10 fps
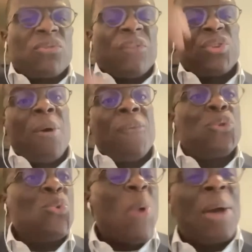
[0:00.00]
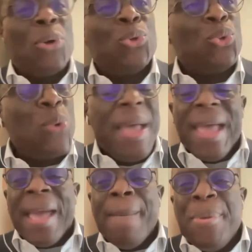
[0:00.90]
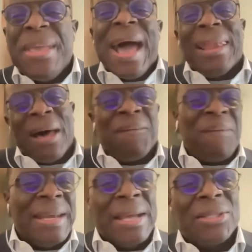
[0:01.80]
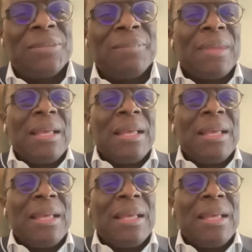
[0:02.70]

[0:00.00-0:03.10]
So some of you who are going to do MBA and land finance,